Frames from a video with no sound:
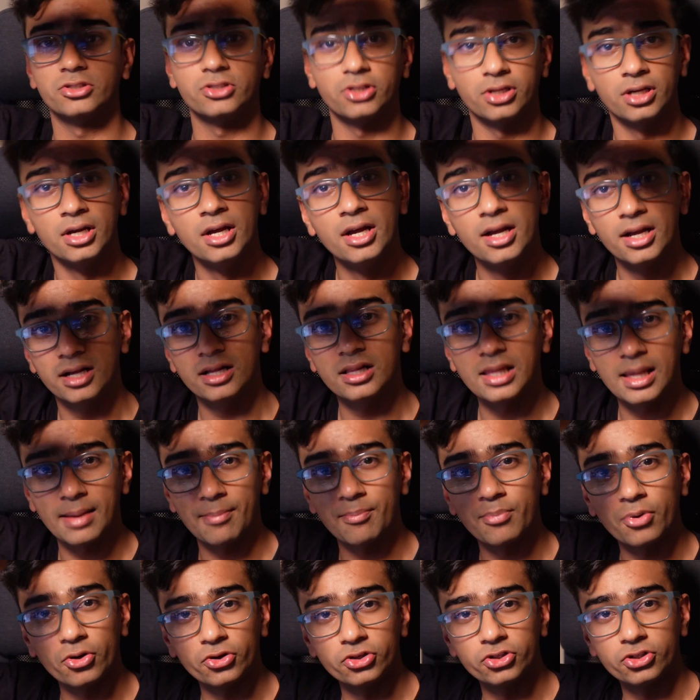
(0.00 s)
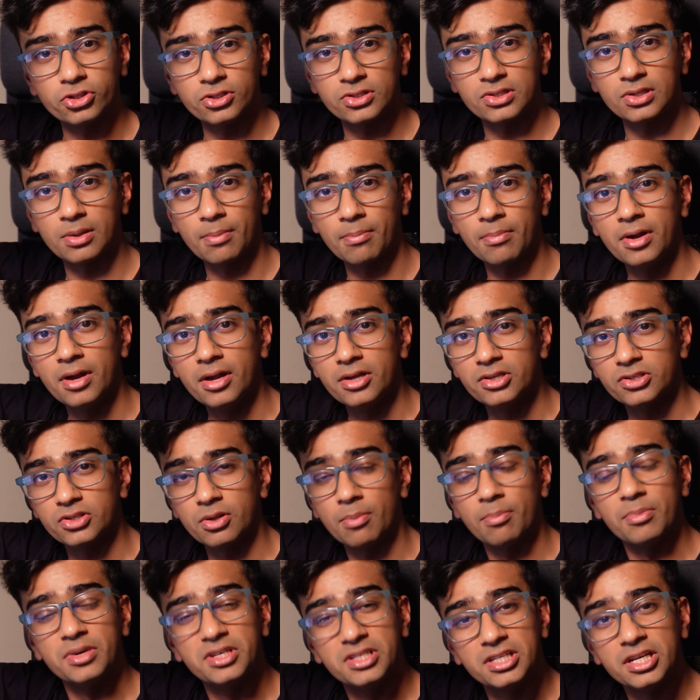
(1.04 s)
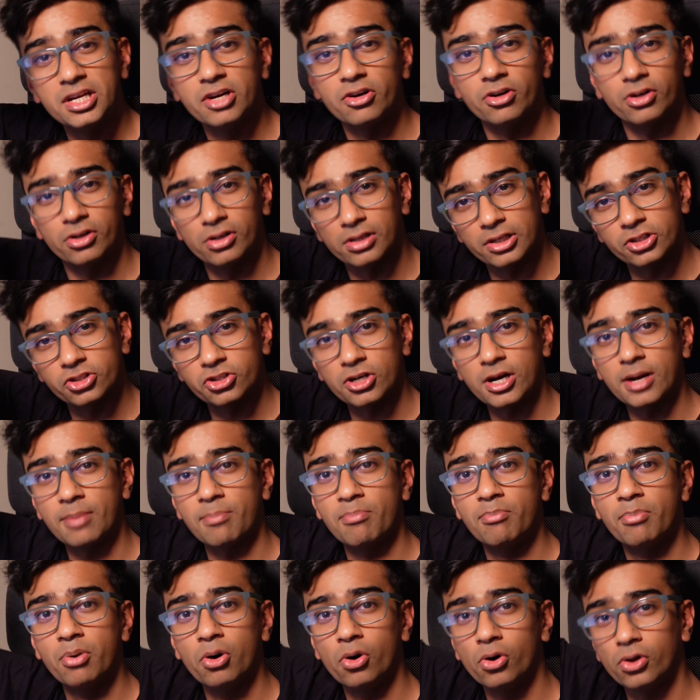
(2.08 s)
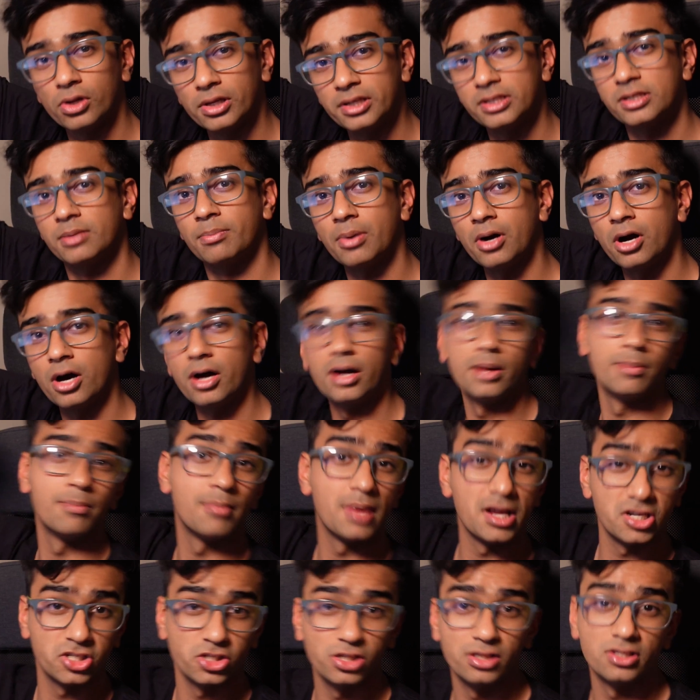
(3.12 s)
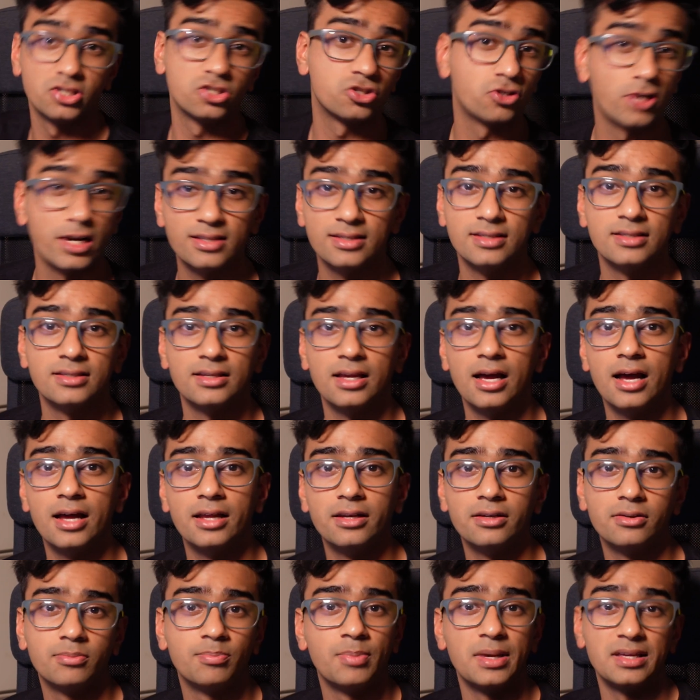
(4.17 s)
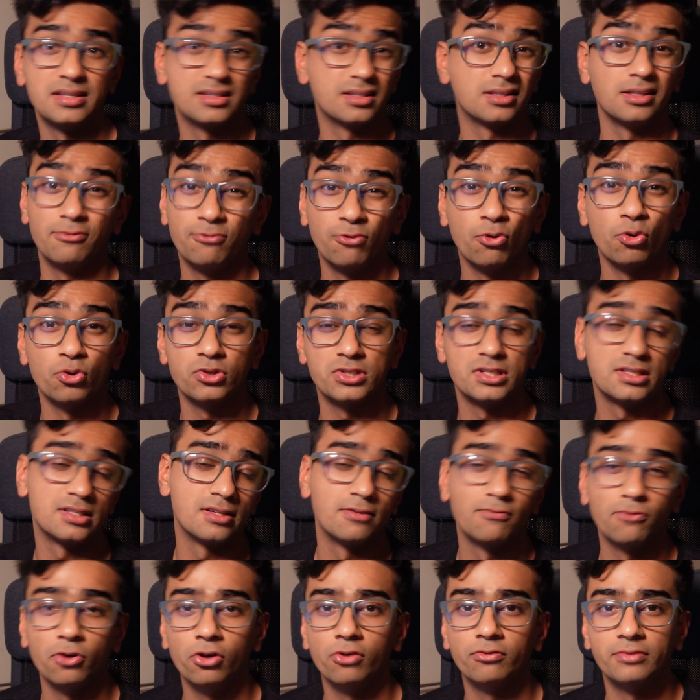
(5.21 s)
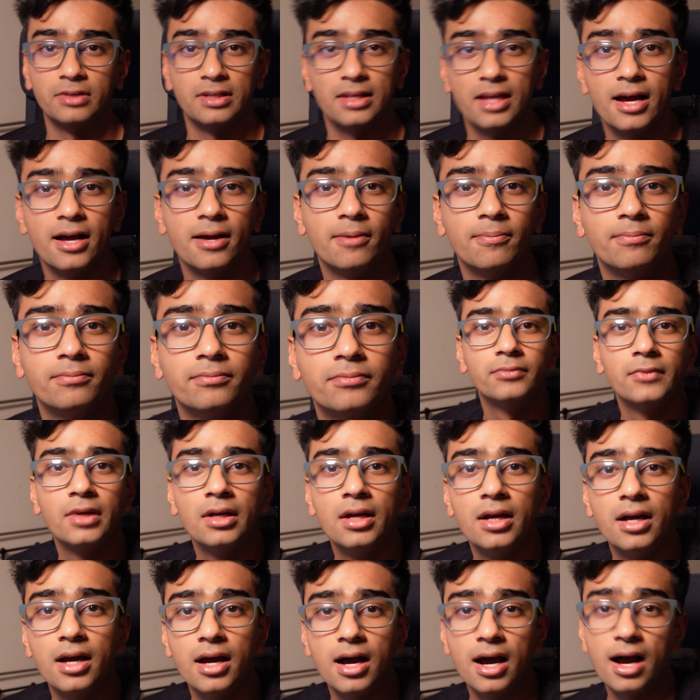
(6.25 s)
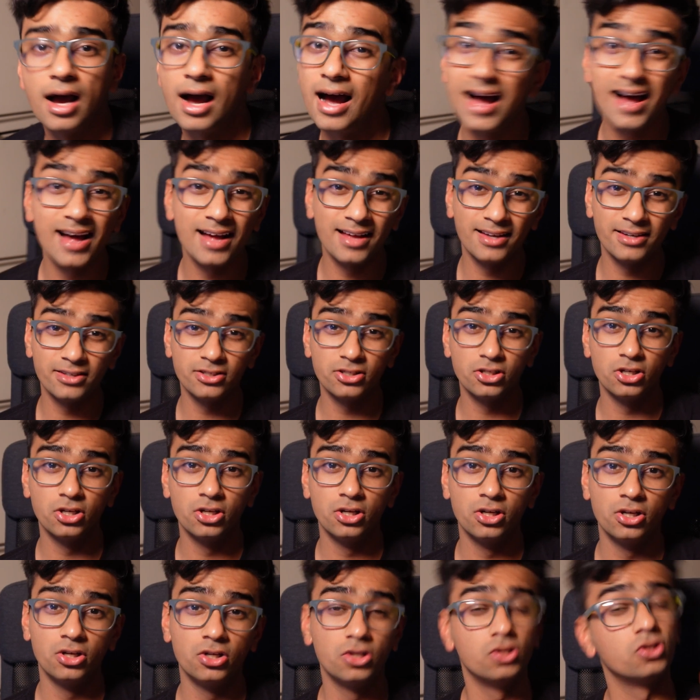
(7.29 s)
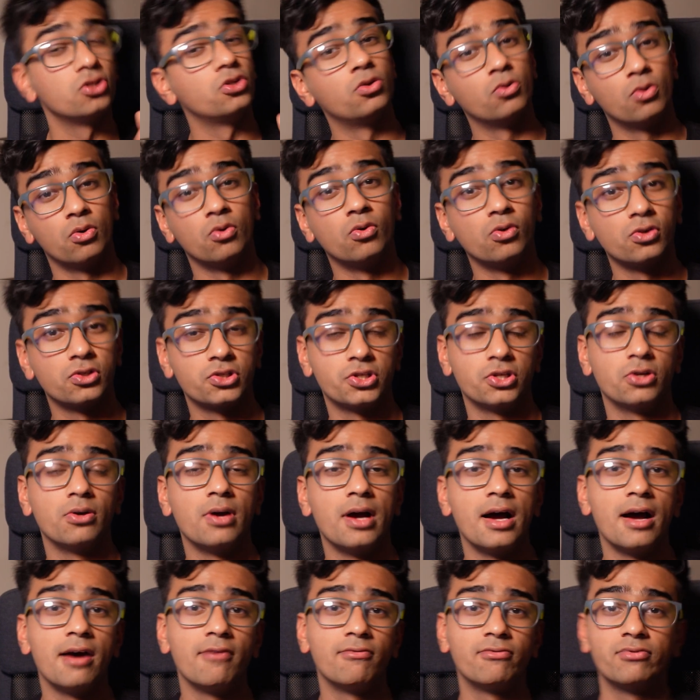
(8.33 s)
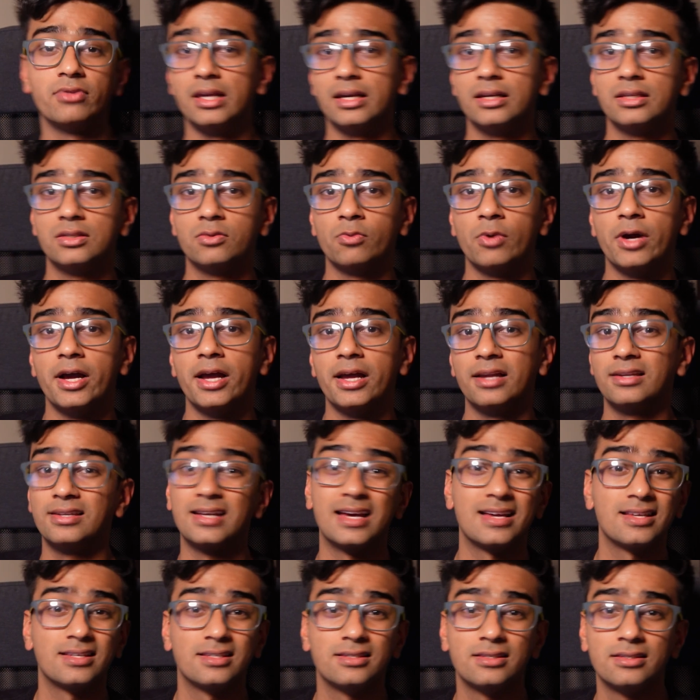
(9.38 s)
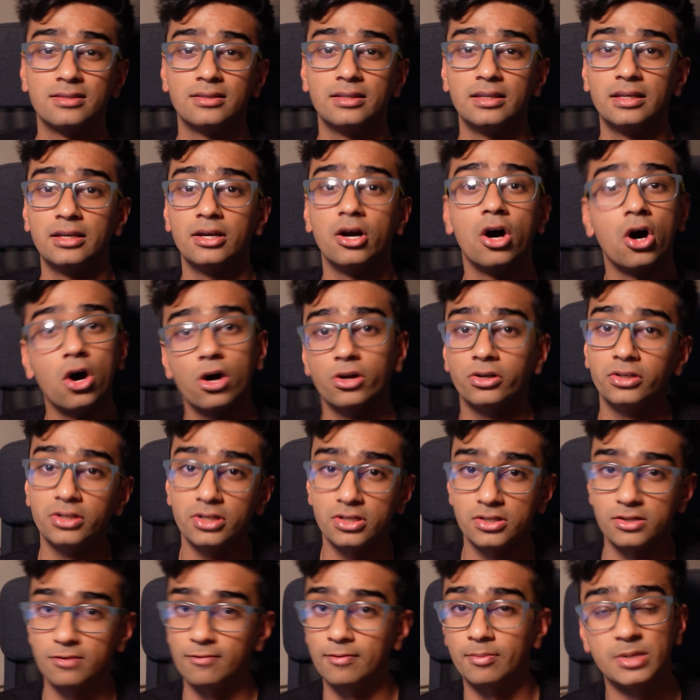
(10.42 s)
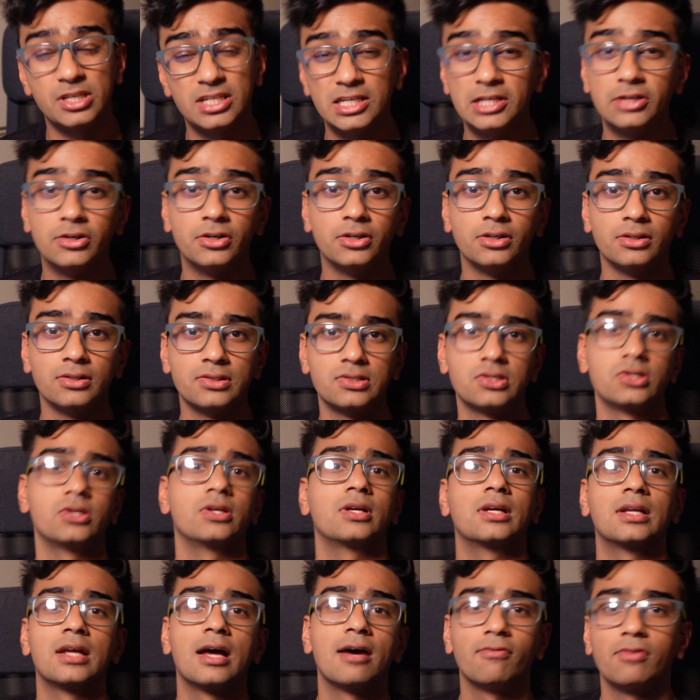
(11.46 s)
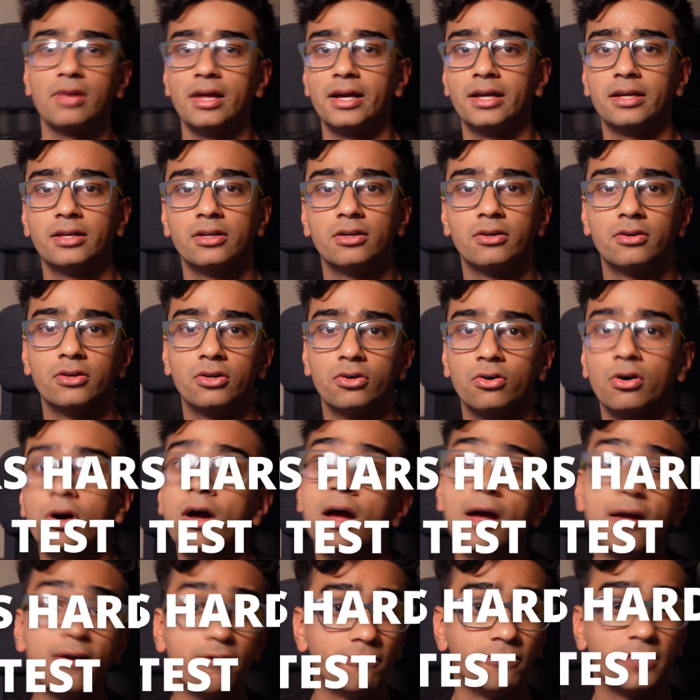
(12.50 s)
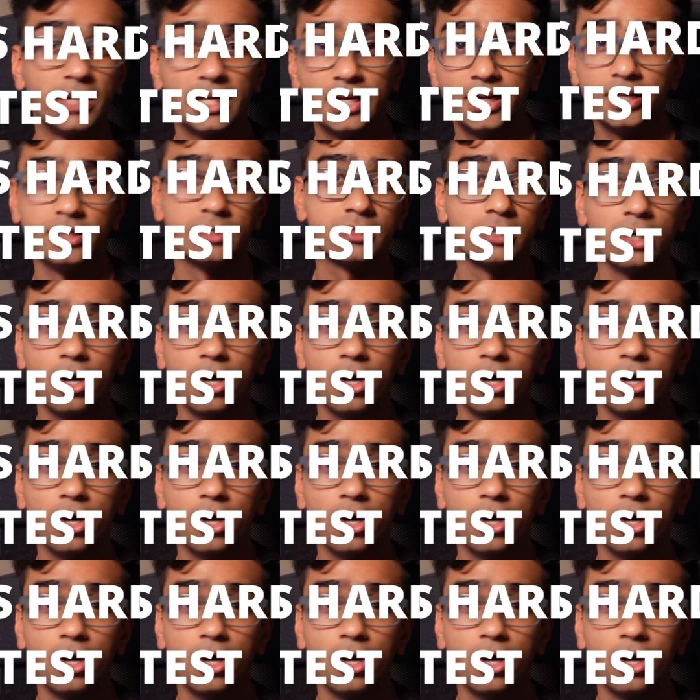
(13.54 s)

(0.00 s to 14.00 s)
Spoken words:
to clamp onto some material and try and pull it apart and measure the stresses and basically forces involved in that. And you also have things where it tests the hardness of a material, so you can have, like, you know, your Vickers